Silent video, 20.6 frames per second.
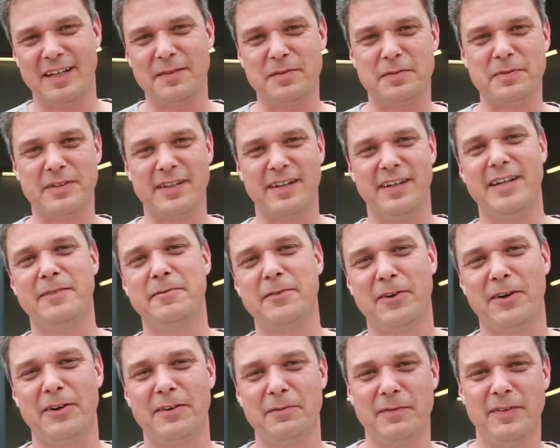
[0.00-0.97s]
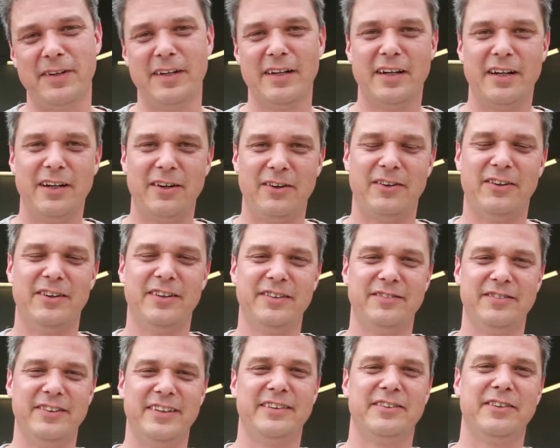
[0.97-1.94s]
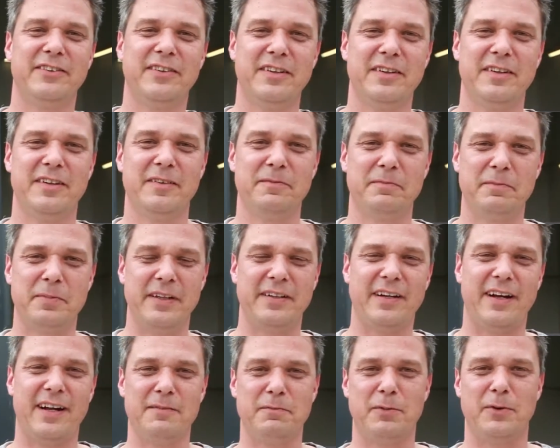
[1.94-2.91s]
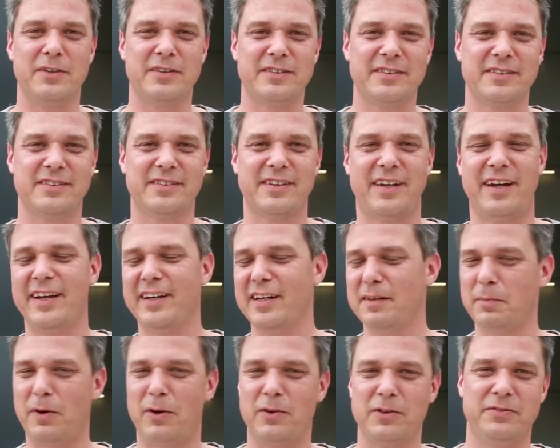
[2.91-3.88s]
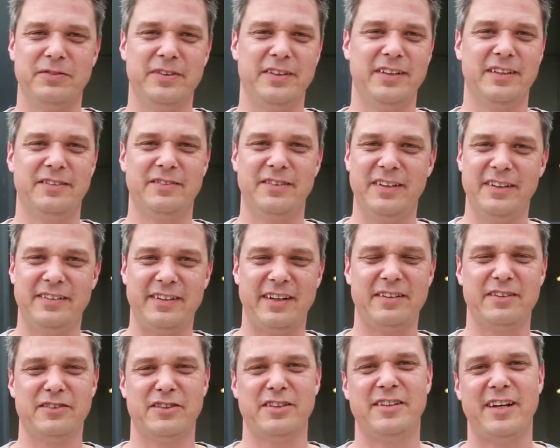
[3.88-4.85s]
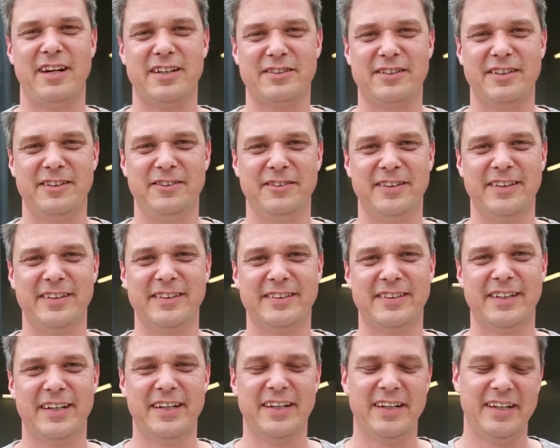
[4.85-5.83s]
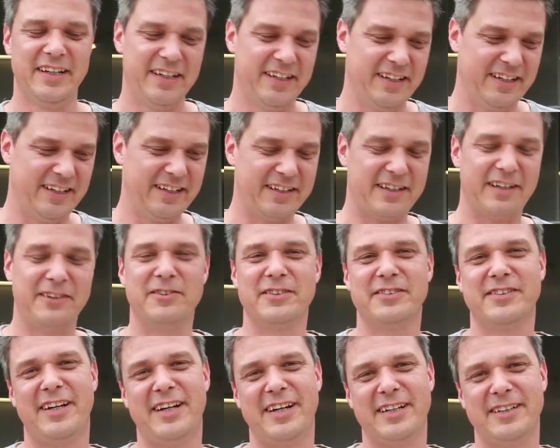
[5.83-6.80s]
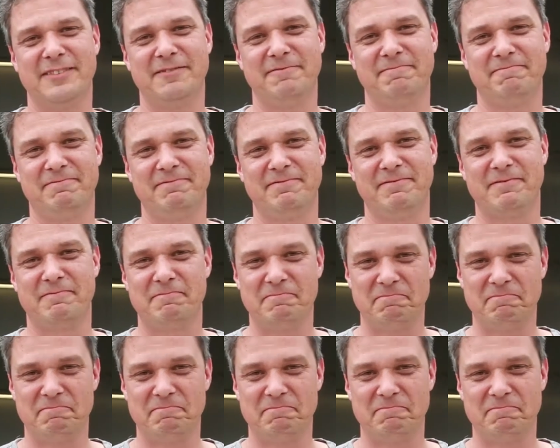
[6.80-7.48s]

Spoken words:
the pedal box works, how it's installed. To sum it up, I can only say you've got to give it a go yourself.